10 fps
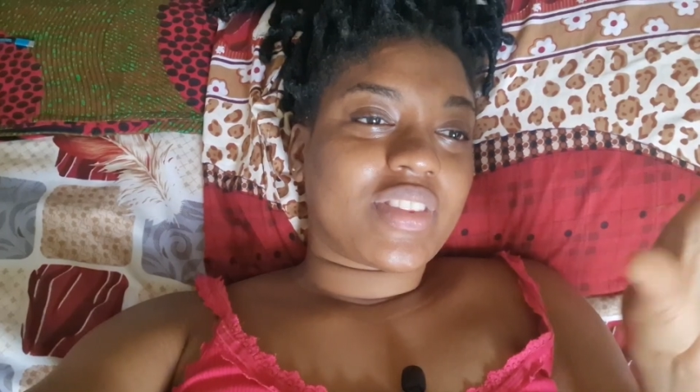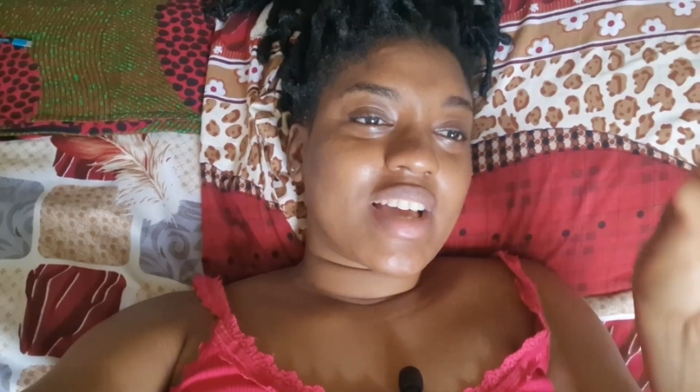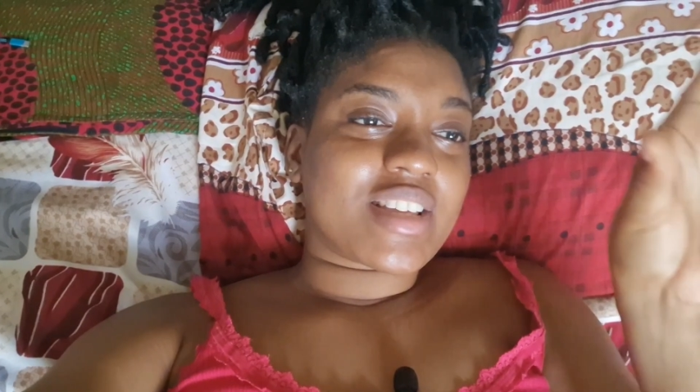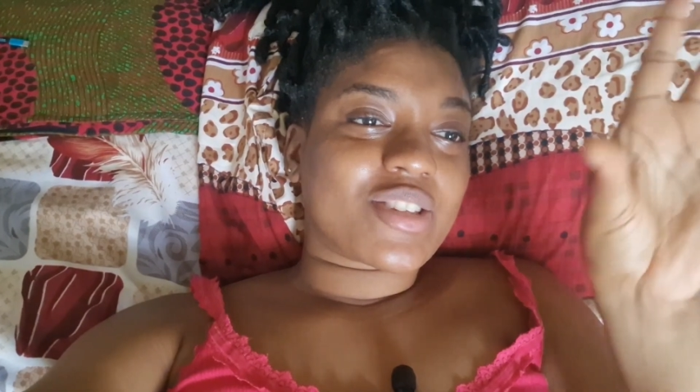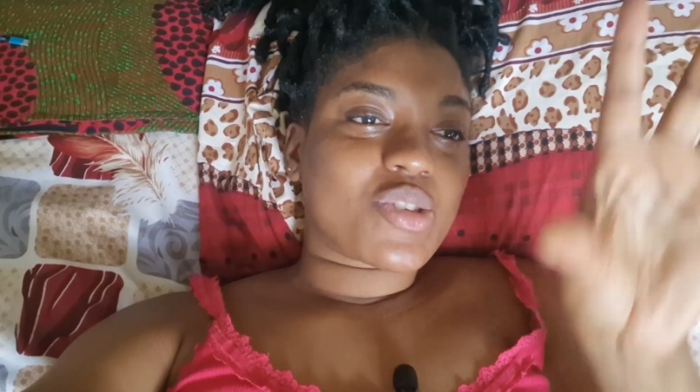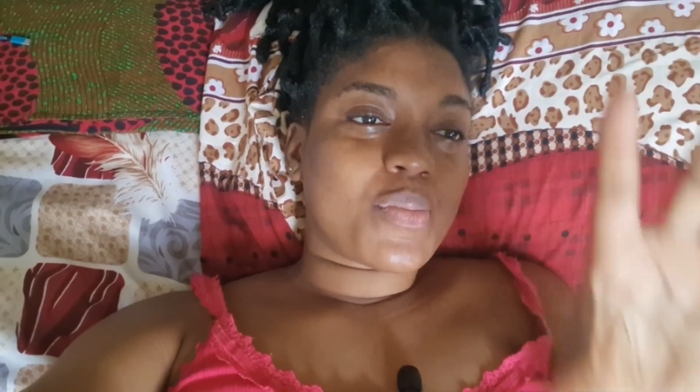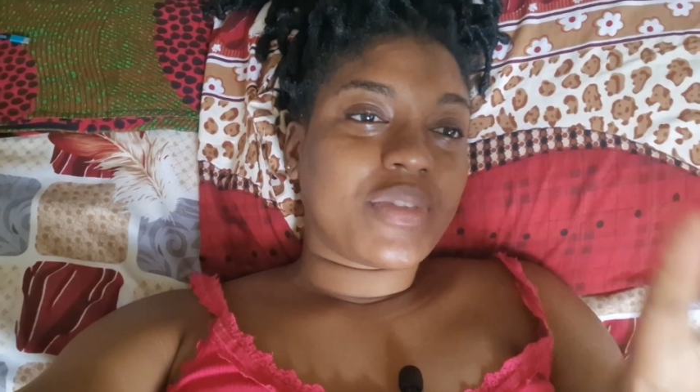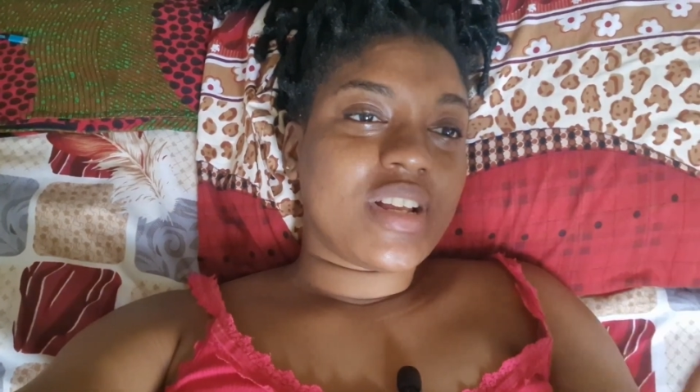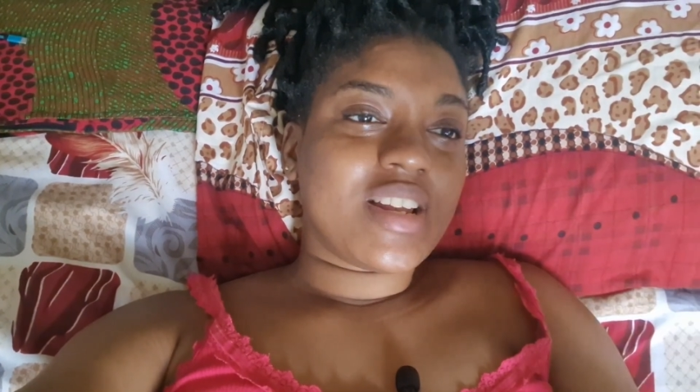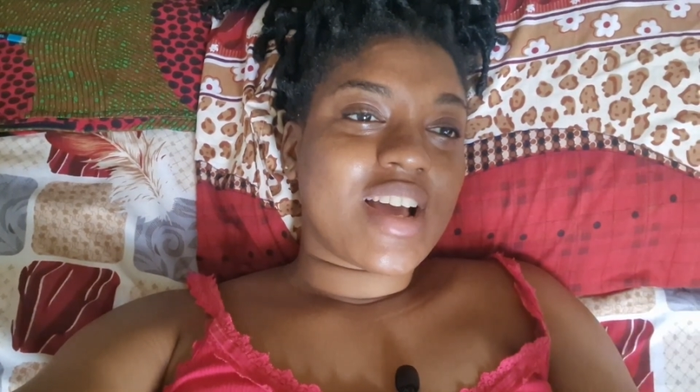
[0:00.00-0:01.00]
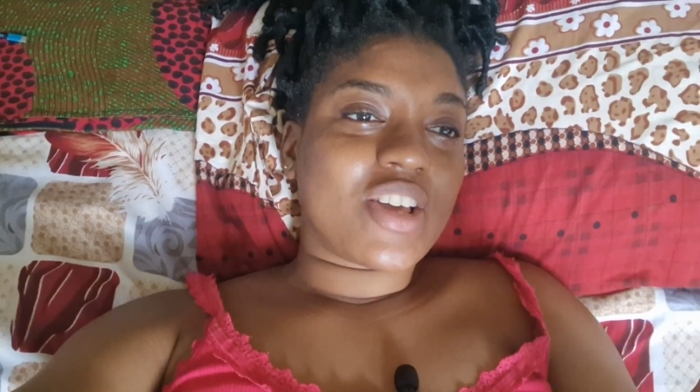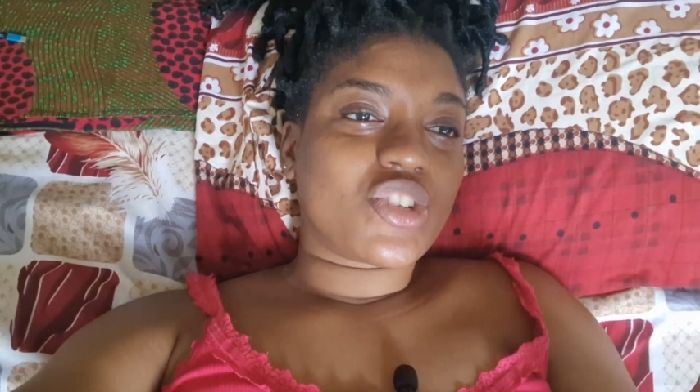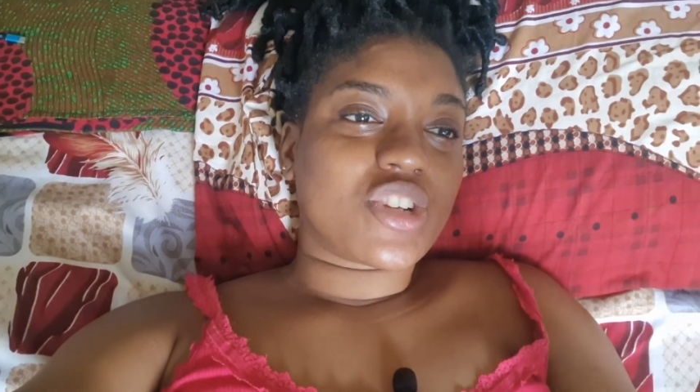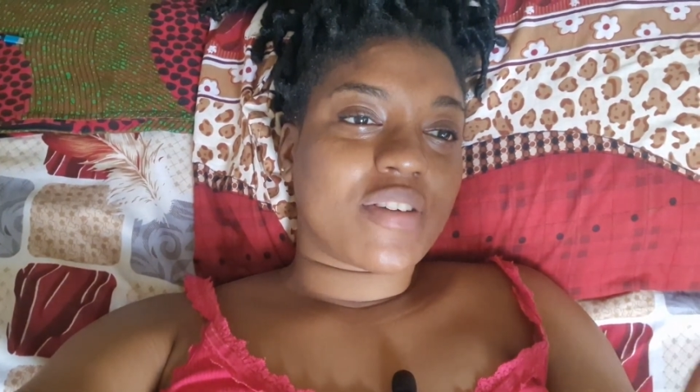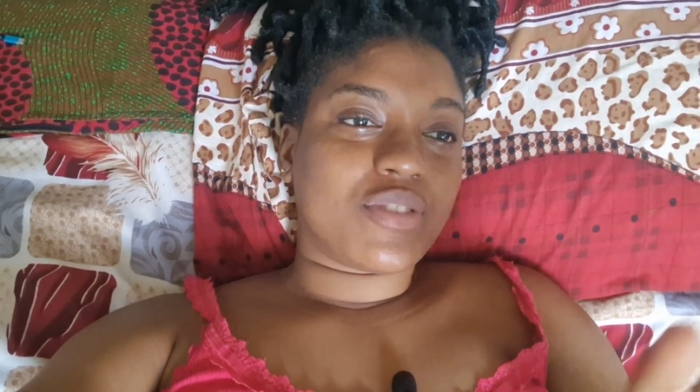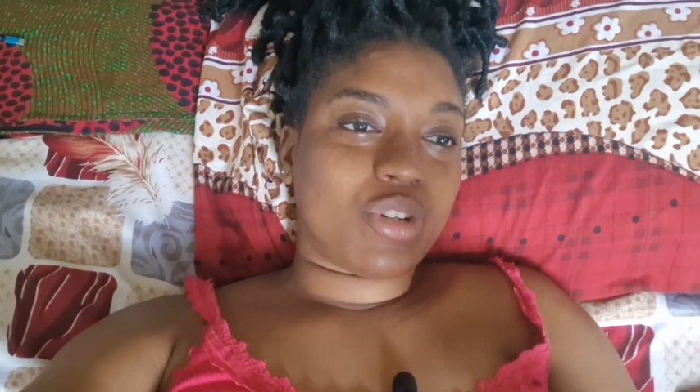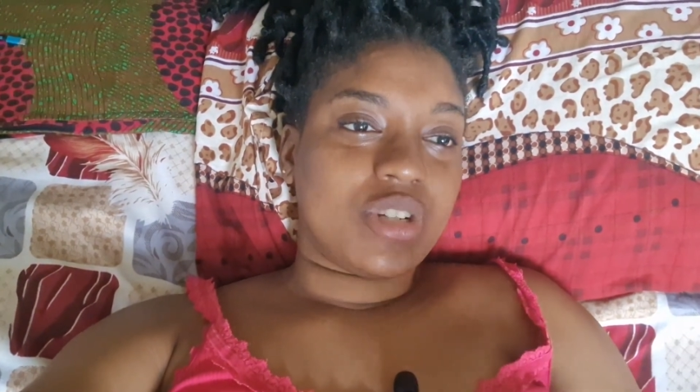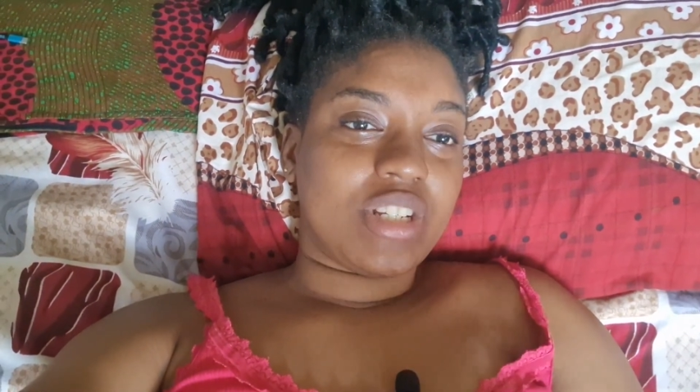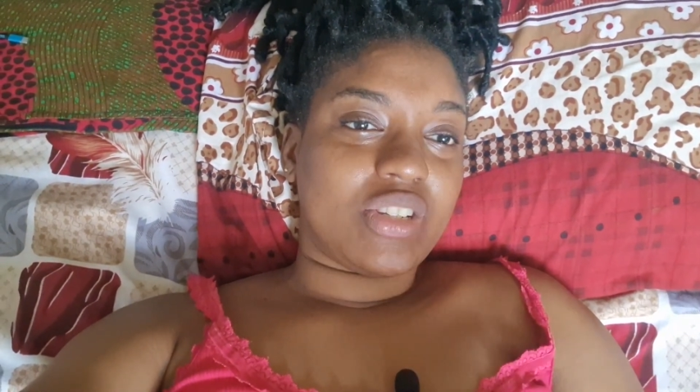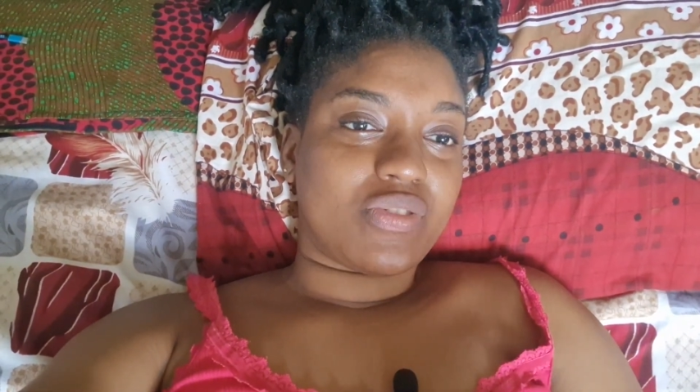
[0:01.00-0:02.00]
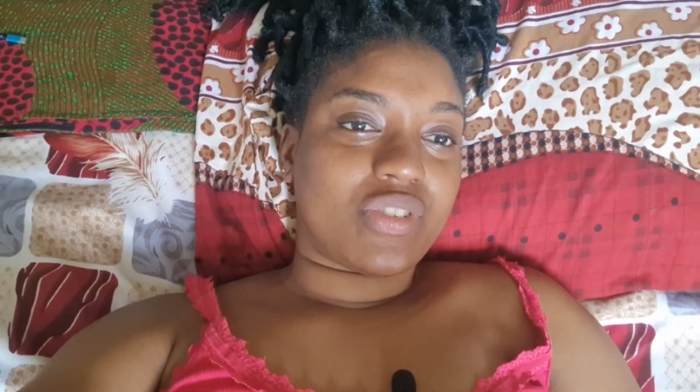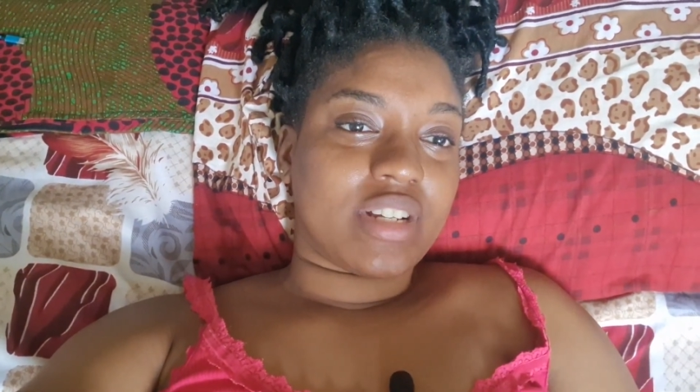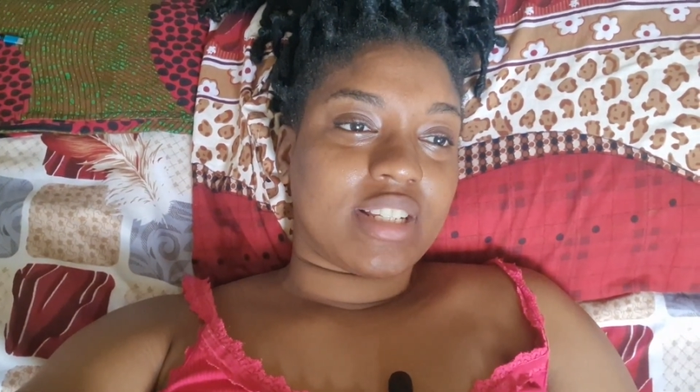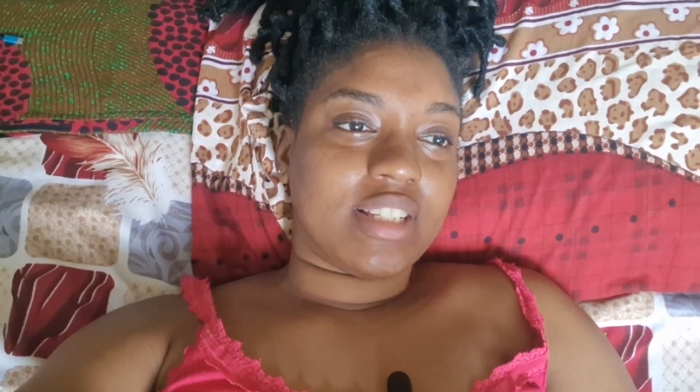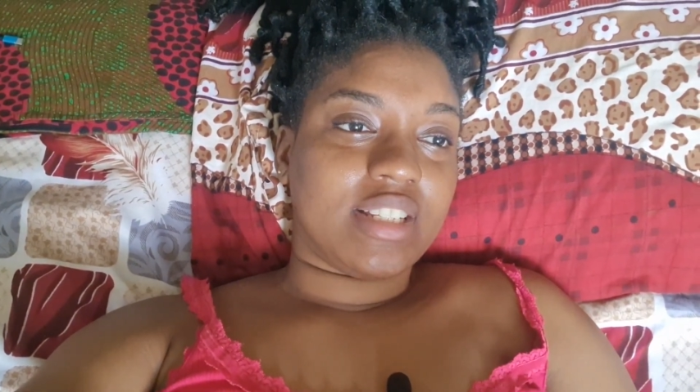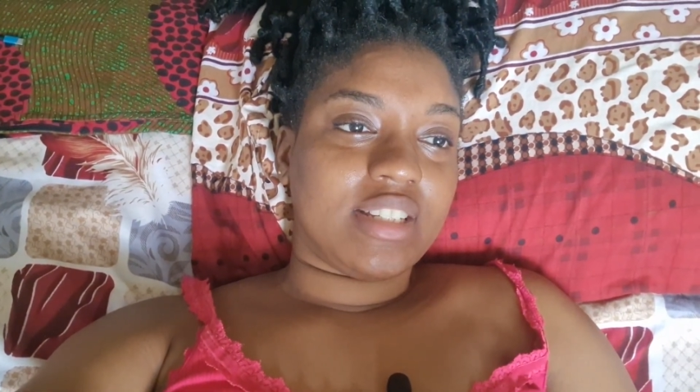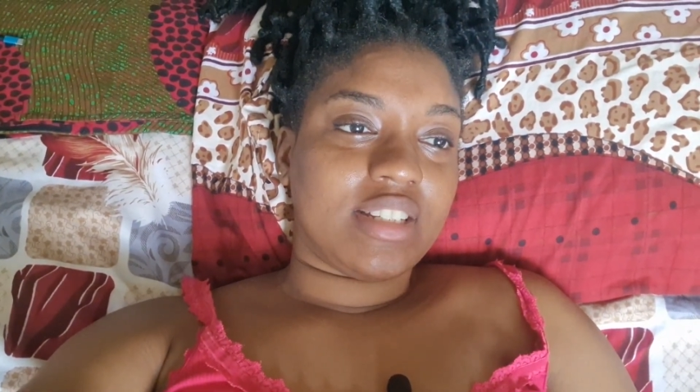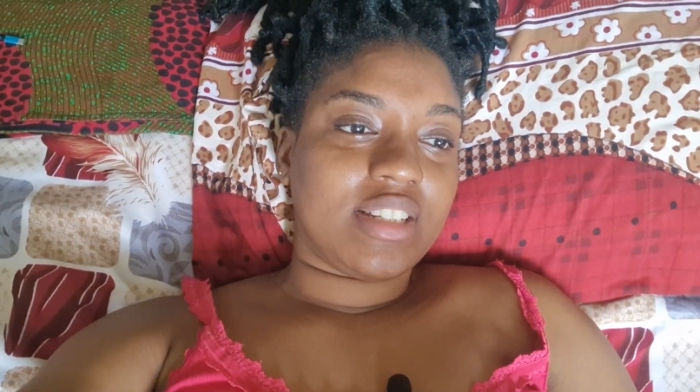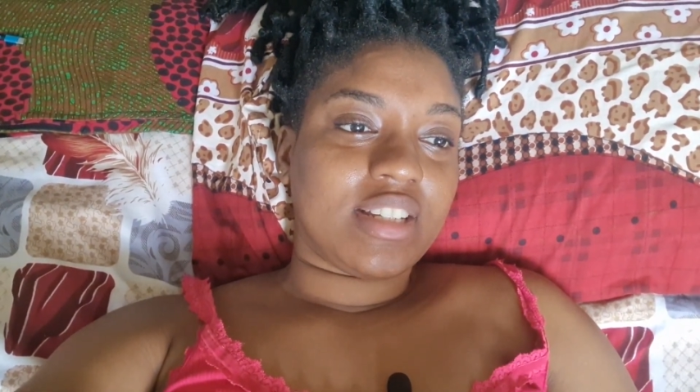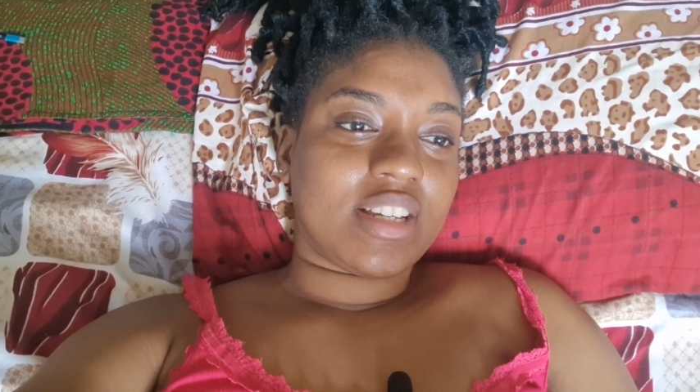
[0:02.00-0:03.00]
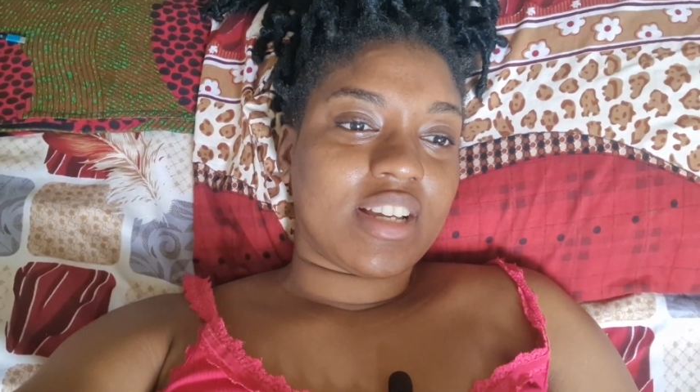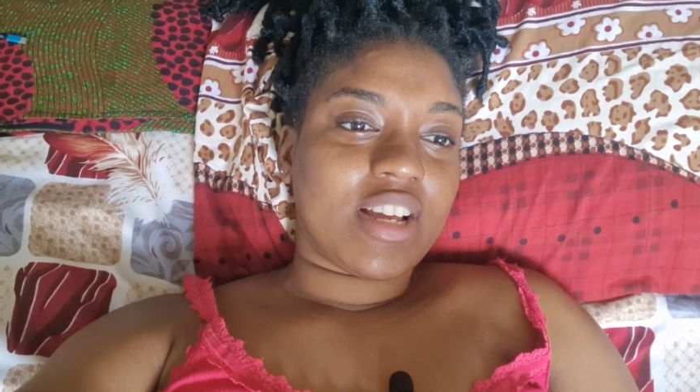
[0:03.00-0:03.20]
there is something that I should have done differently.